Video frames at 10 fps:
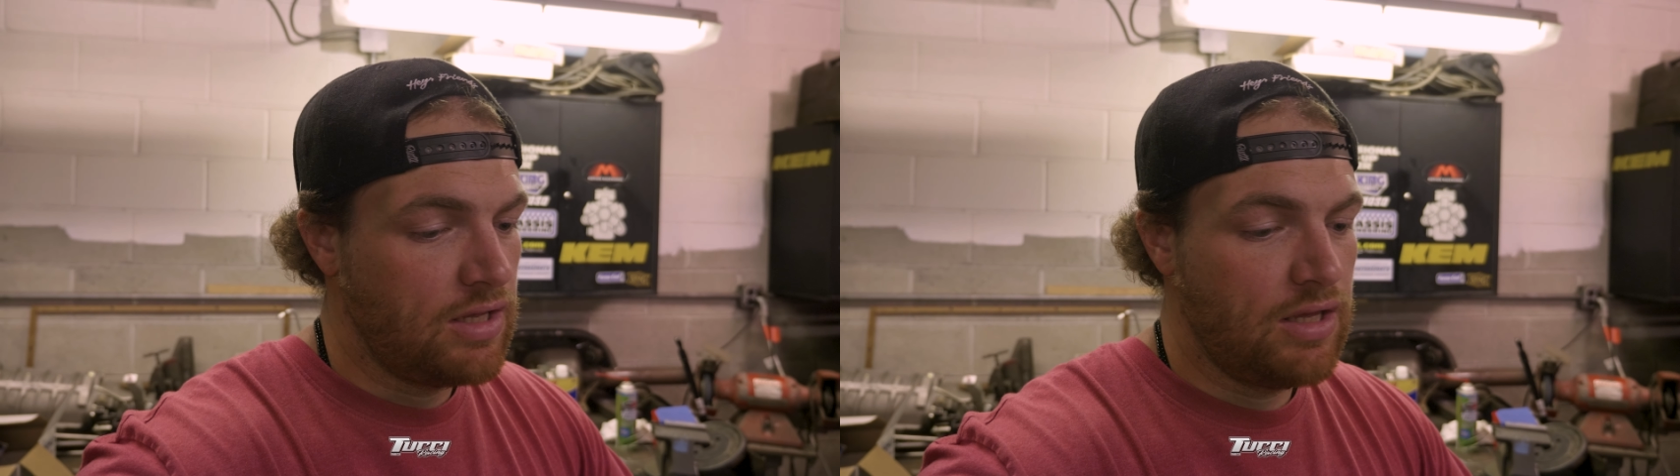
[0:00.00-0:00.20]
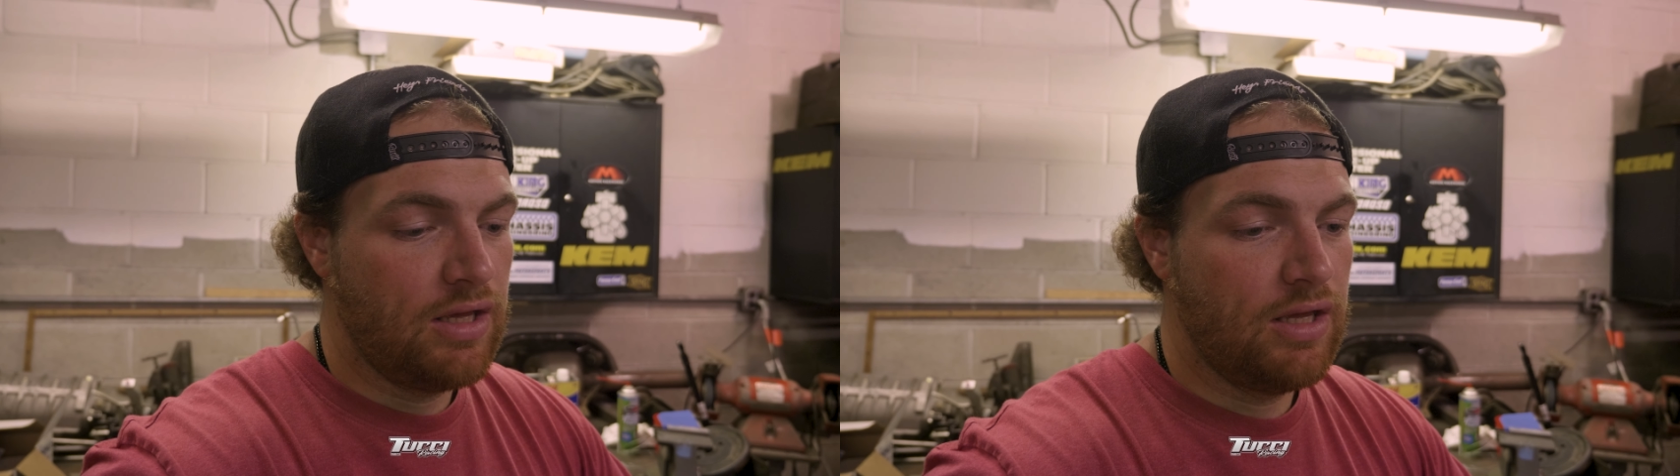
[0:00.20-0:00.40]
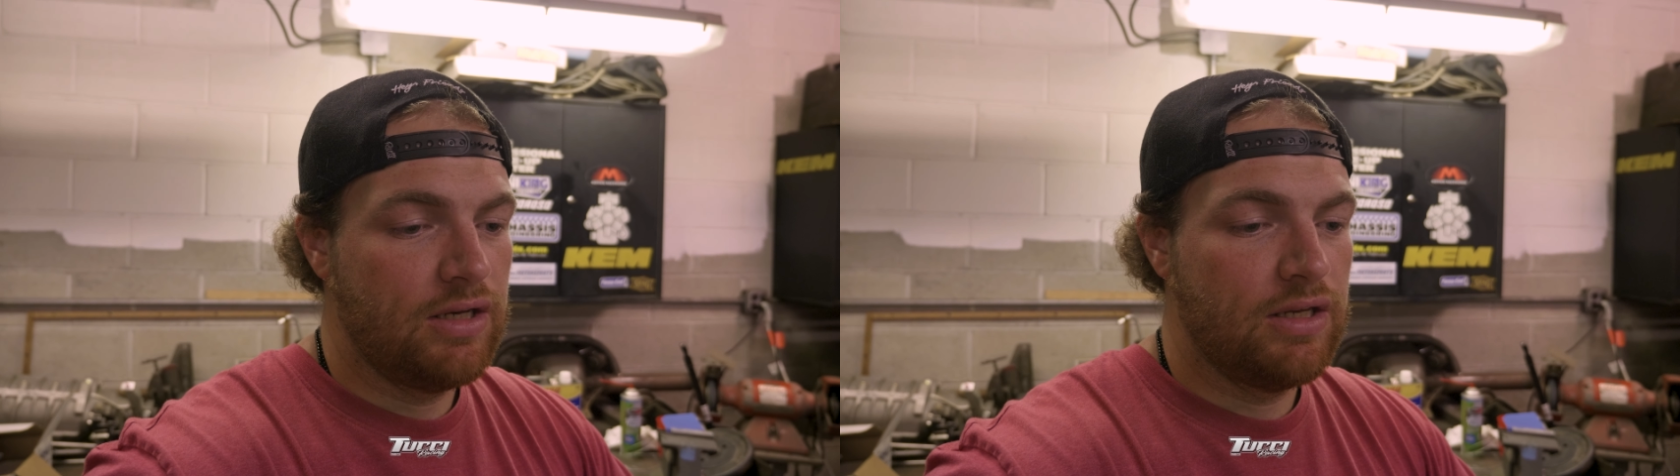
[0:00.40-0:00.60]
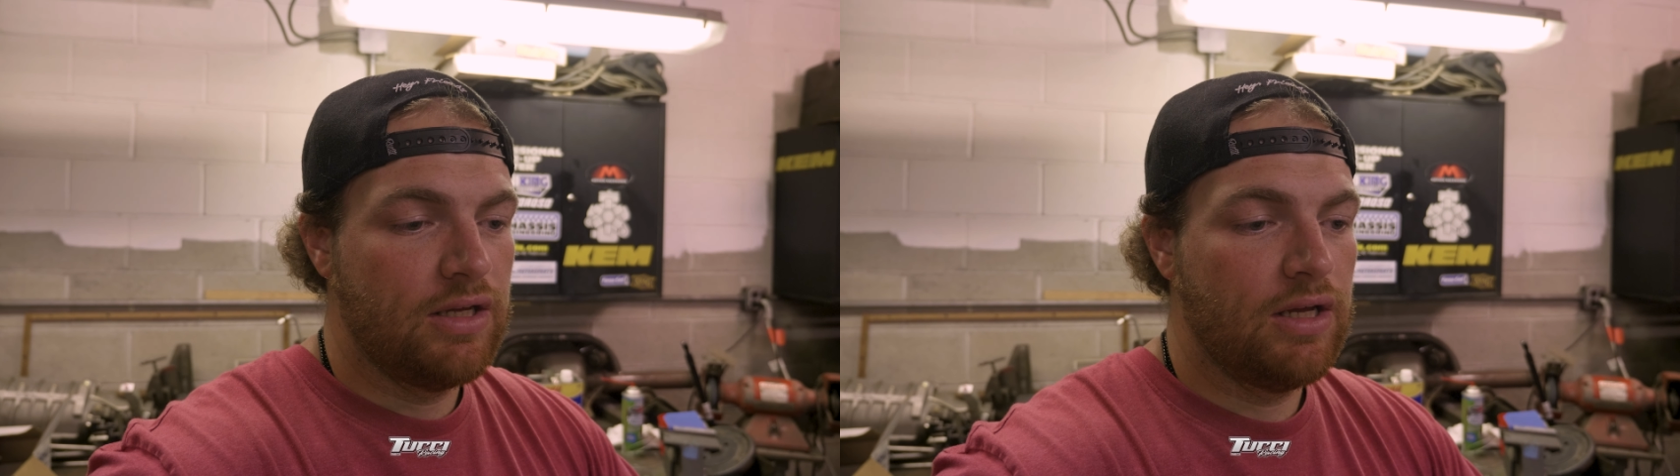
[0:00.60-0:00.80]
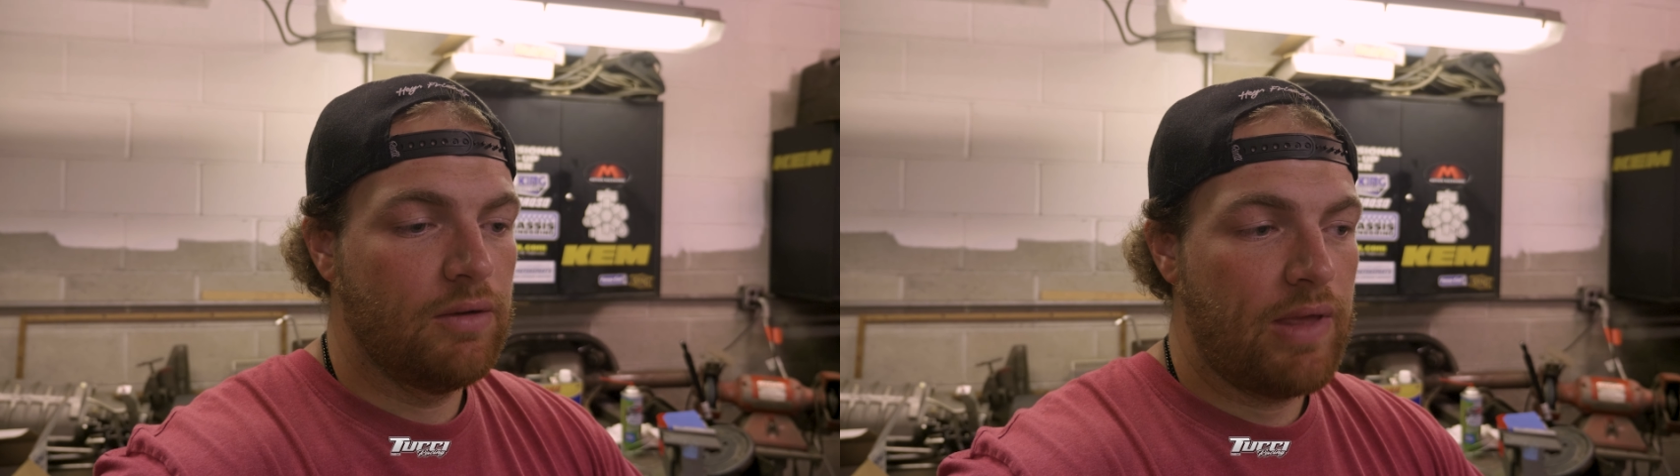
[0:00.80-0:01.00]
and
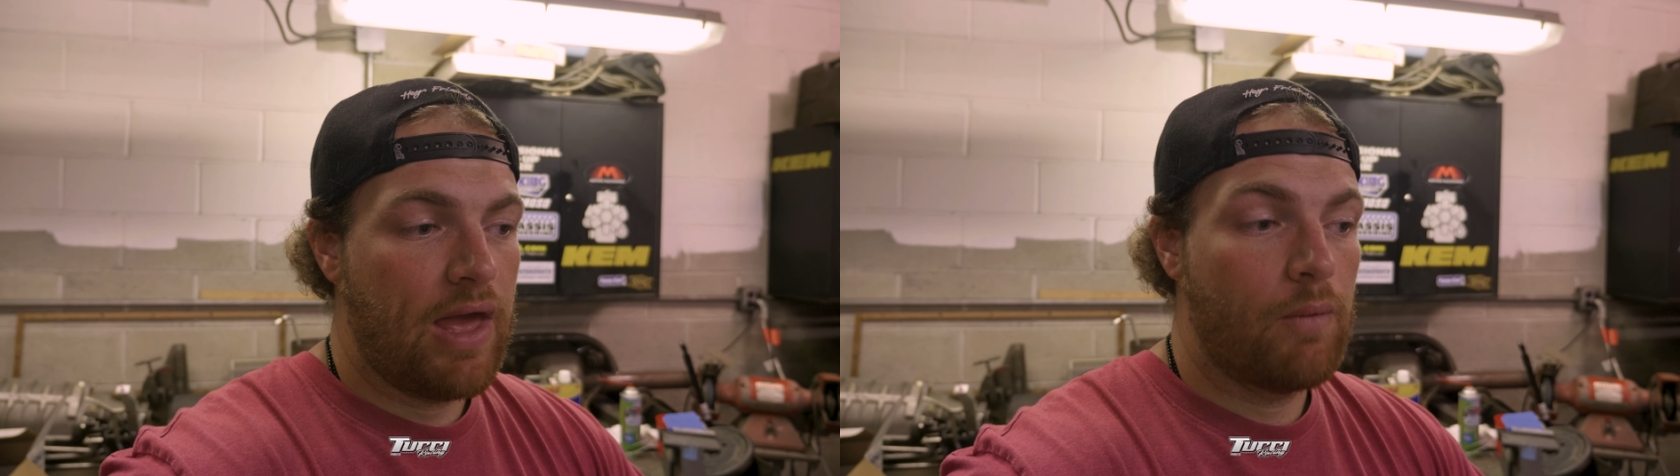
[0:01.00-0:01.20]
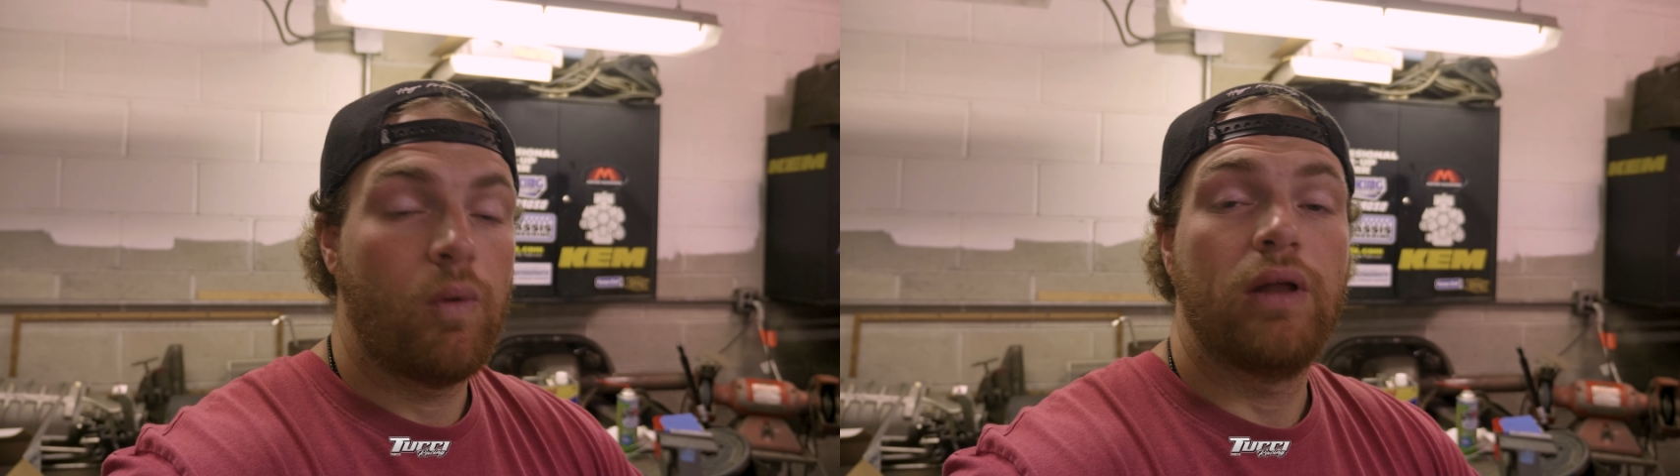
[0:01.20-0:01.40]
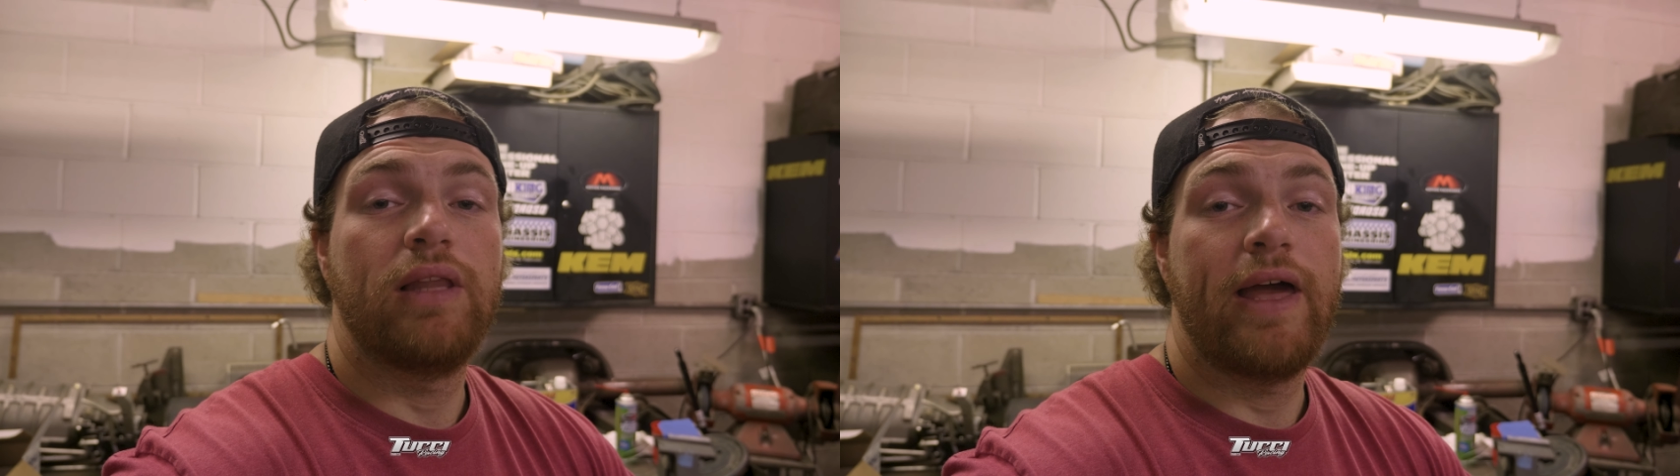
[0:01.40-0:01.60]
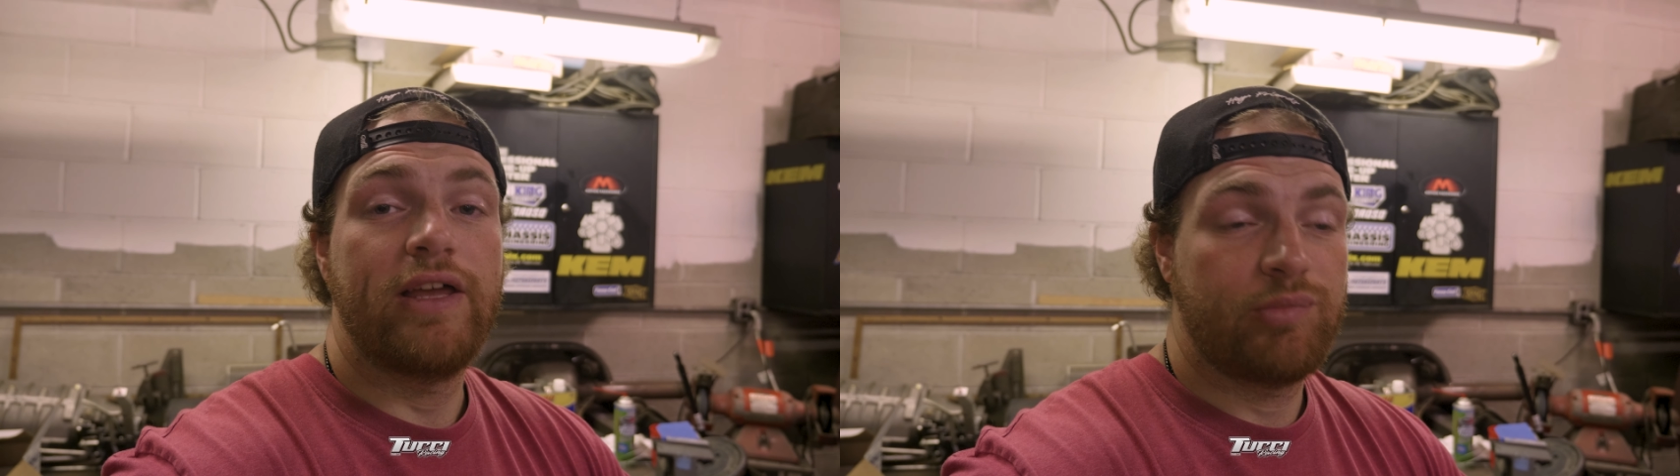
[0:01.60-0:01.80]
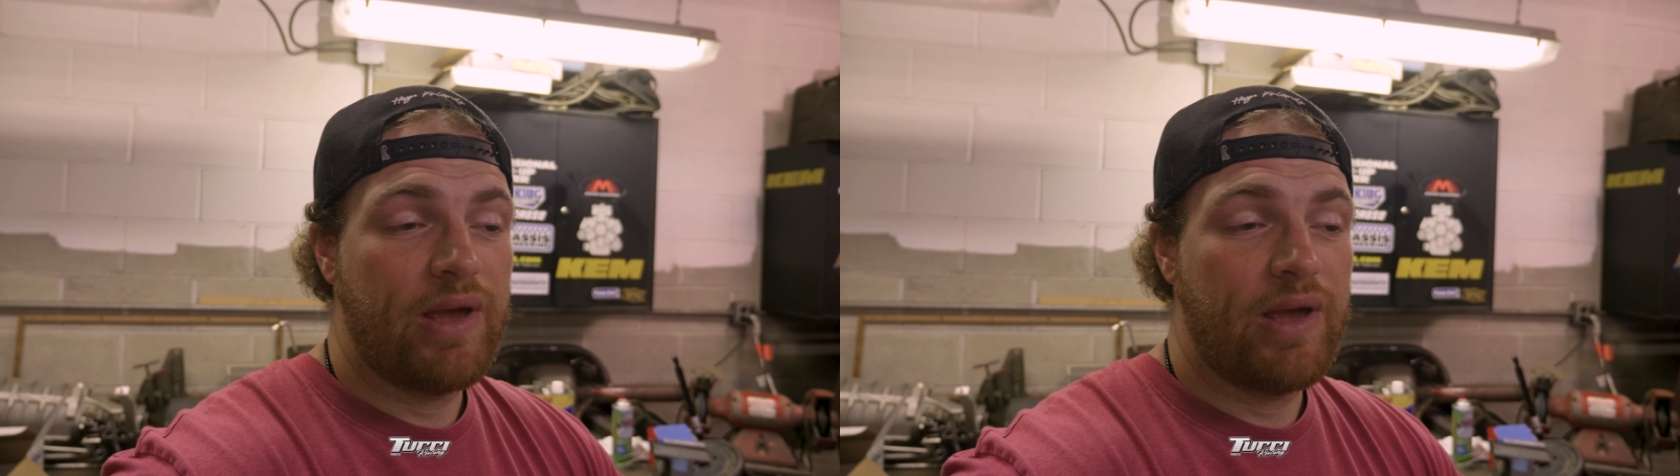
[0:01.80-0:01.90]
we had one last